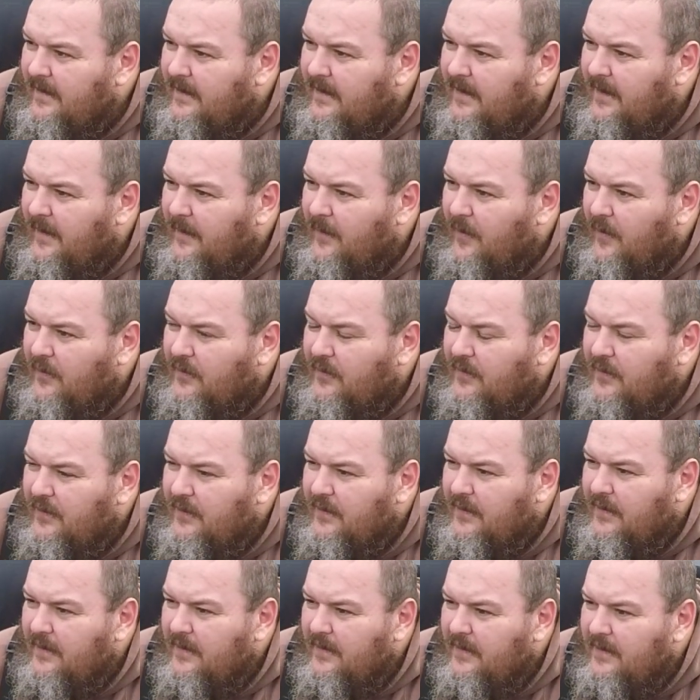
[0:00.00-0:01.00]
about
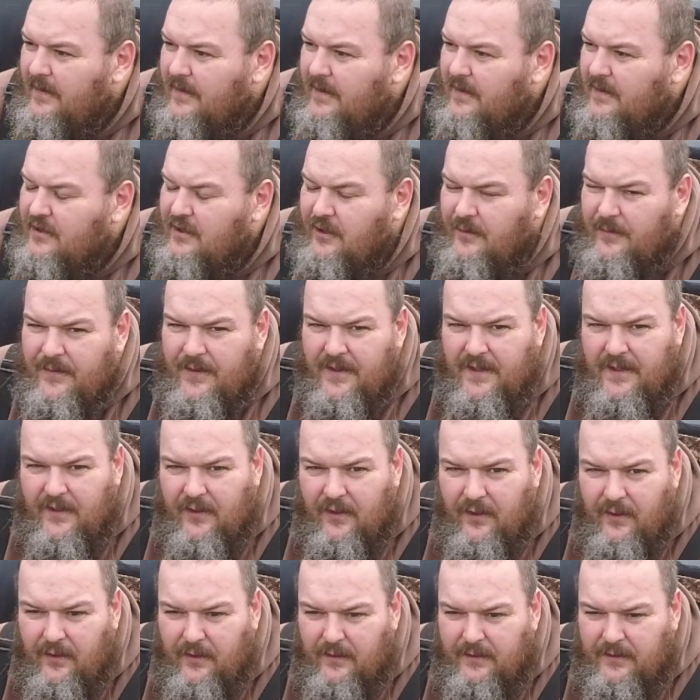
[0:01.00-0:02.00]
something
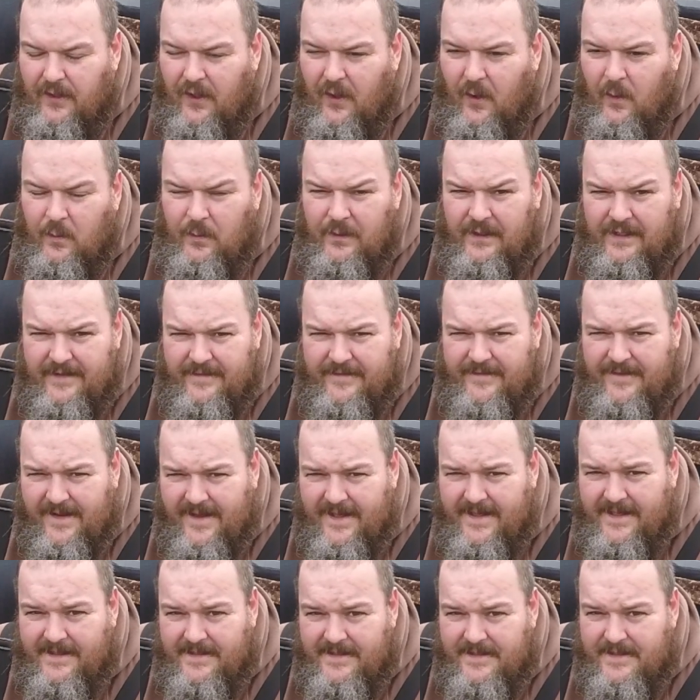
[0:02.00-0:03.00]
called
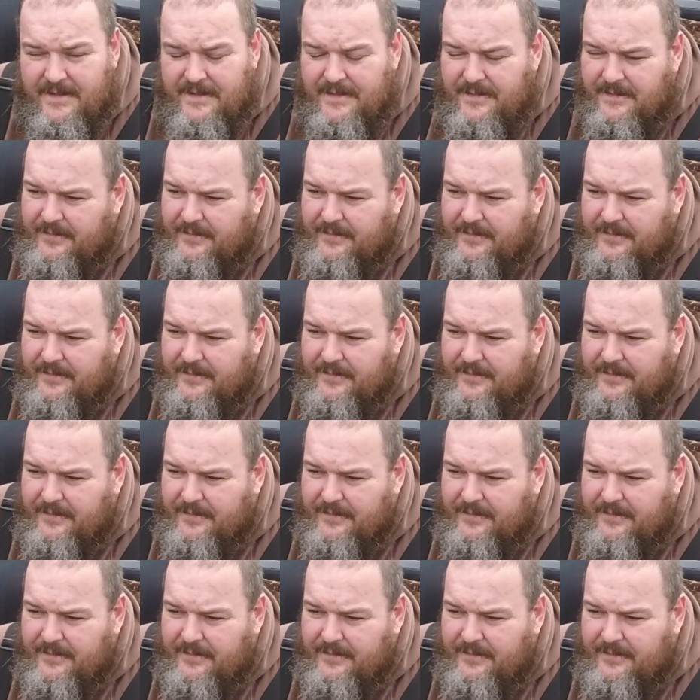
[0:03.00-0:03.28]
OnlyFans.